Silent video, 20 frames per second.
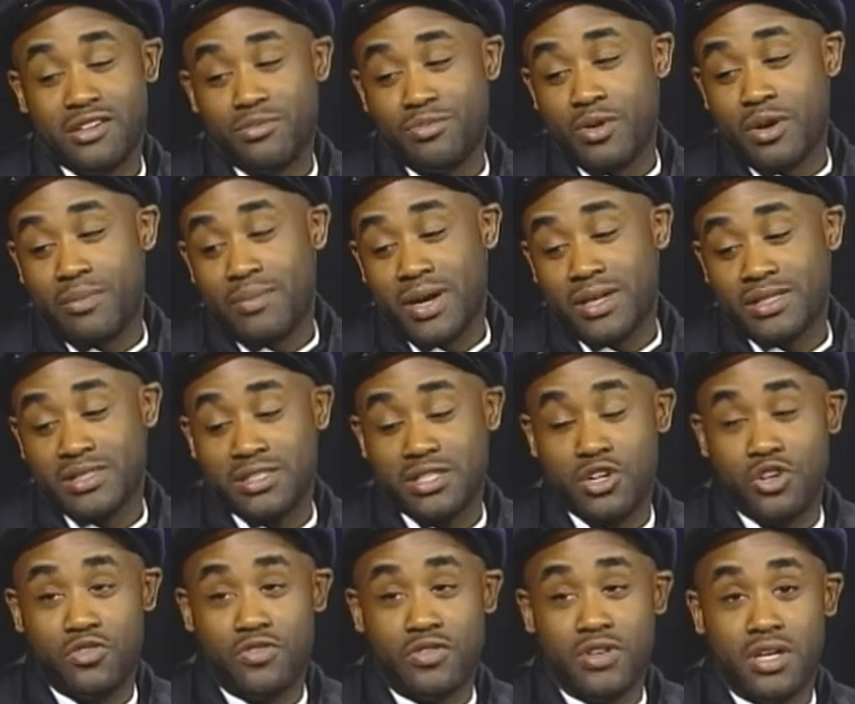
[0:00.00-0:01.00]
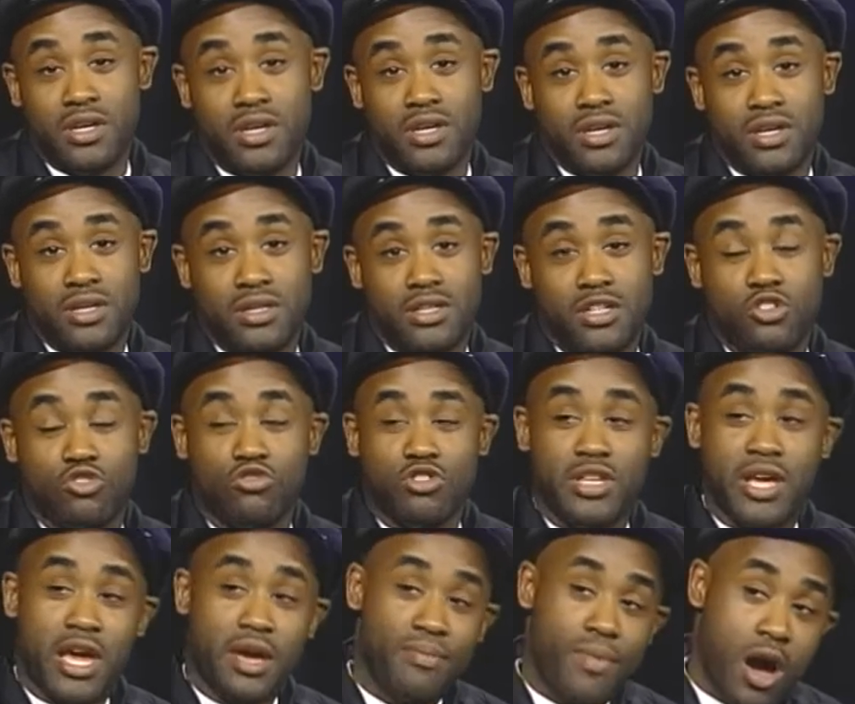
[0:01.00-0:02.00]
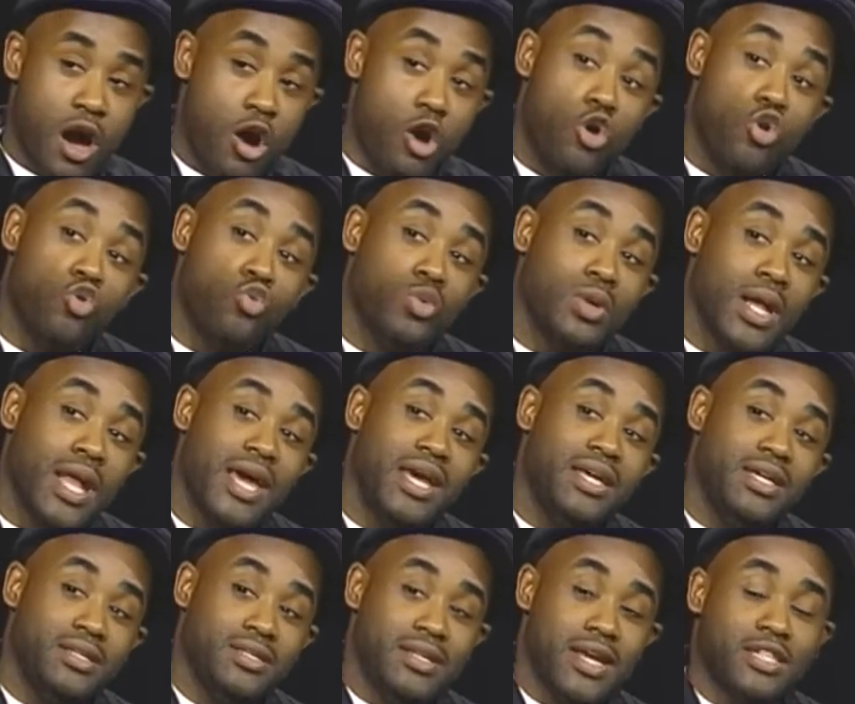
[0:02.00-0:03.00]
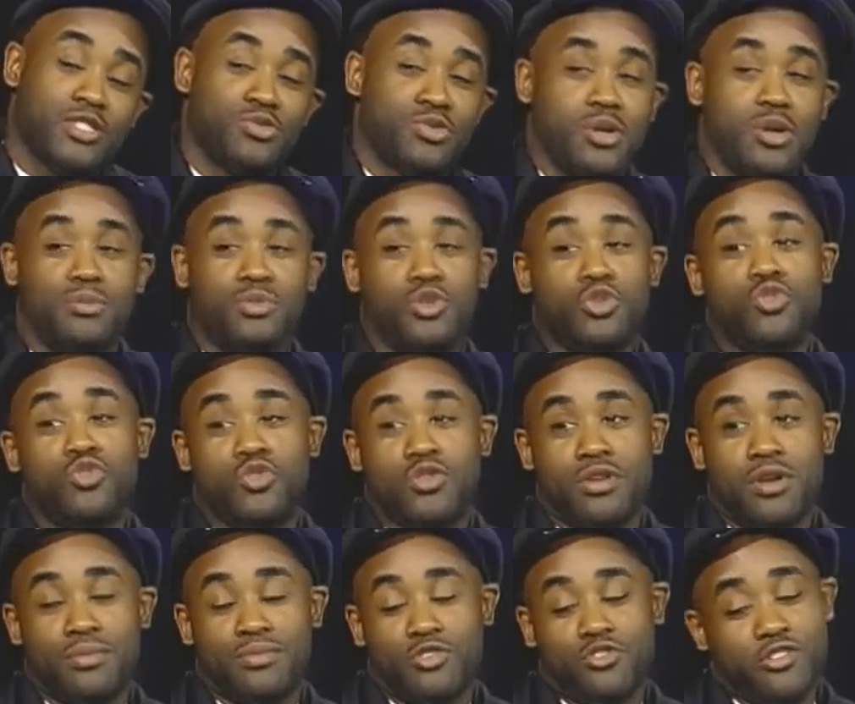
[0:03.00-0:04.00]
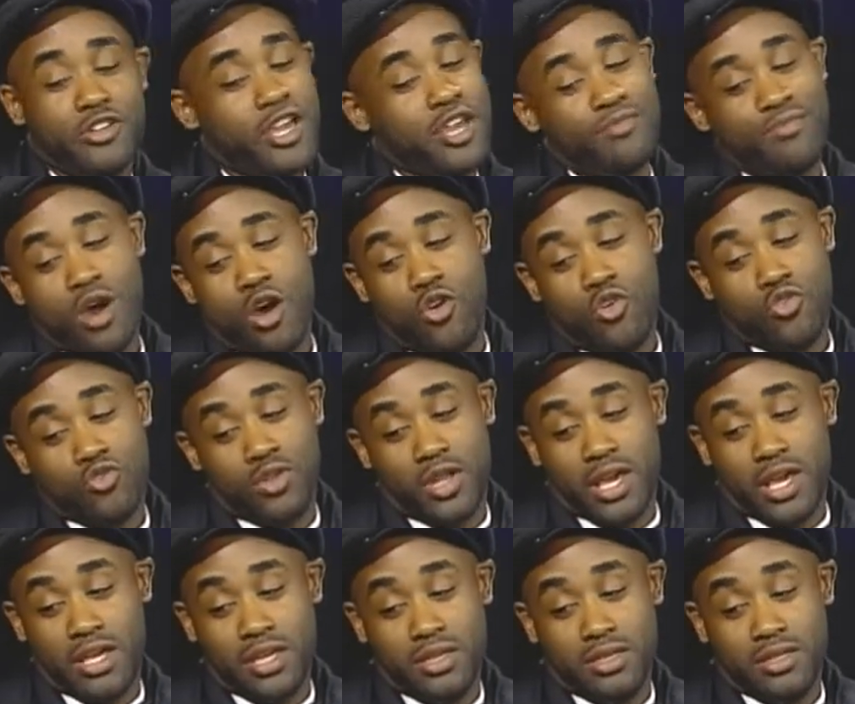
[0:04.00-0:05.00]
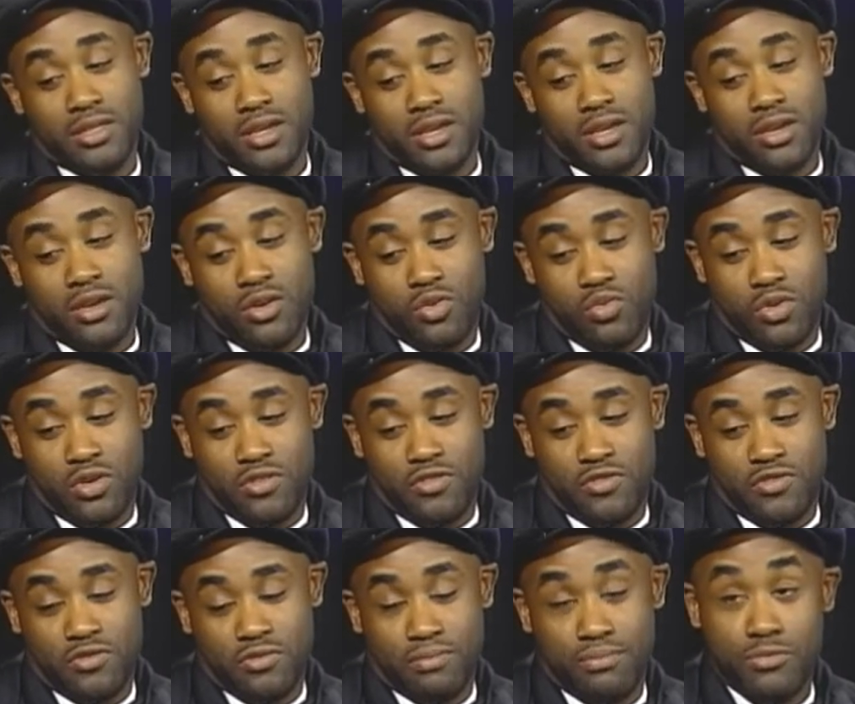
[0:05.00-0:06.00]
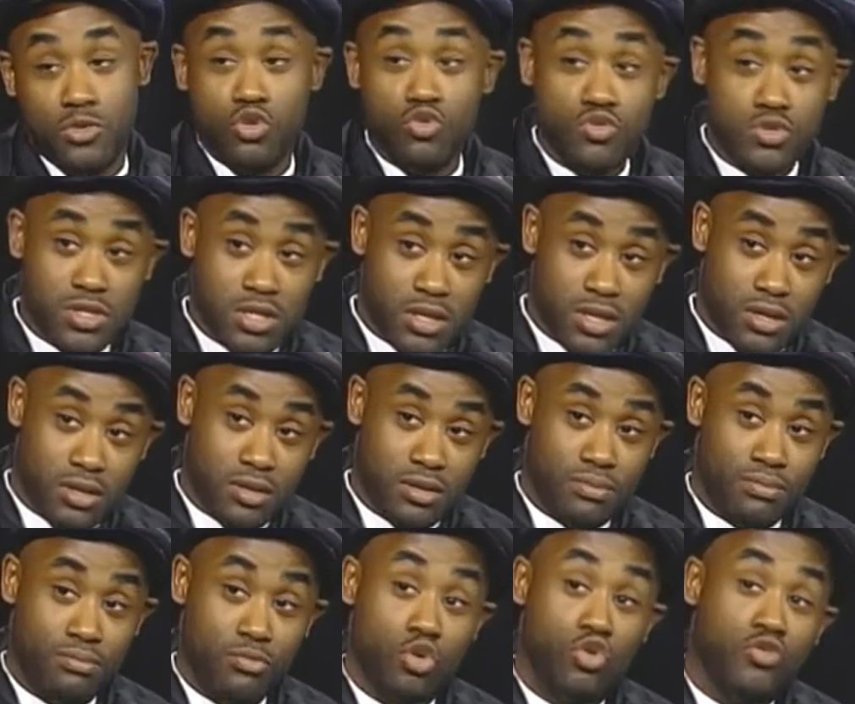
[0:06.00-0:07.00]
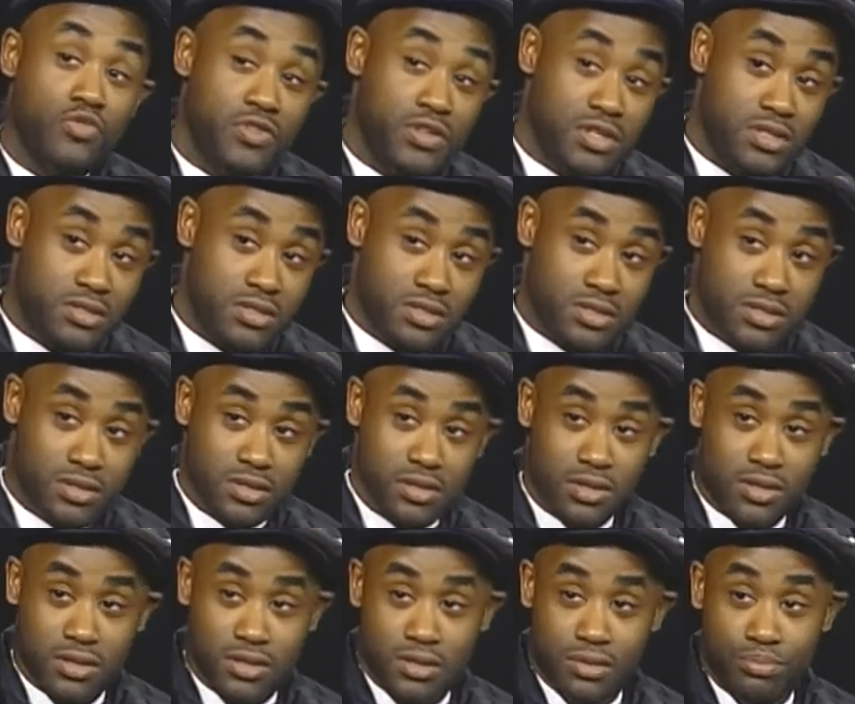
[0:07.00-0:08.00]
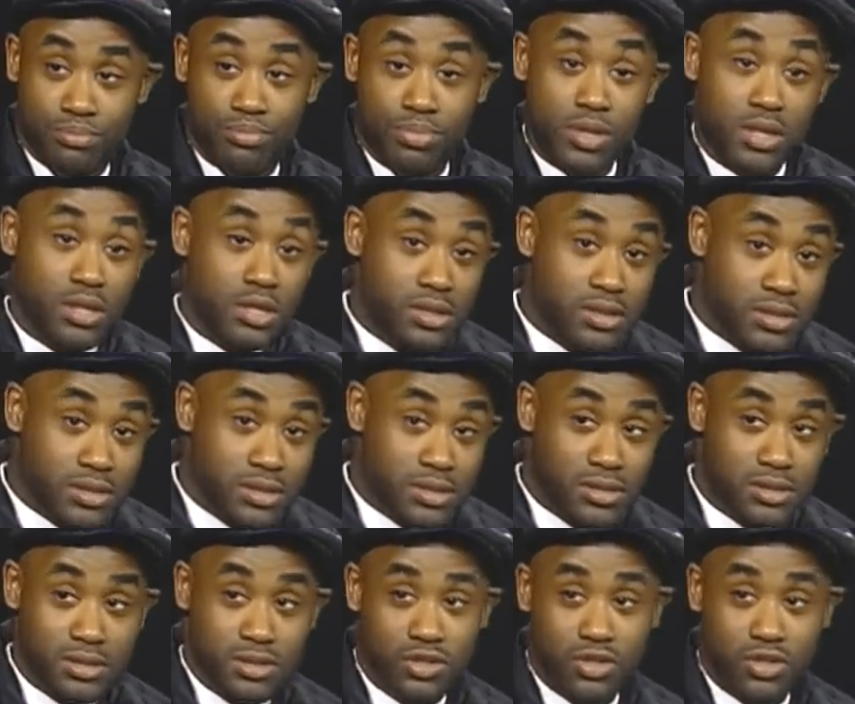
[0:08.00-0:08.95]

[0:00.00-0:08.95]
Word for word: upon myself to create my own lane. That's what I'm doing. I'm creating my own lane with music, movies, mm-hmm. books.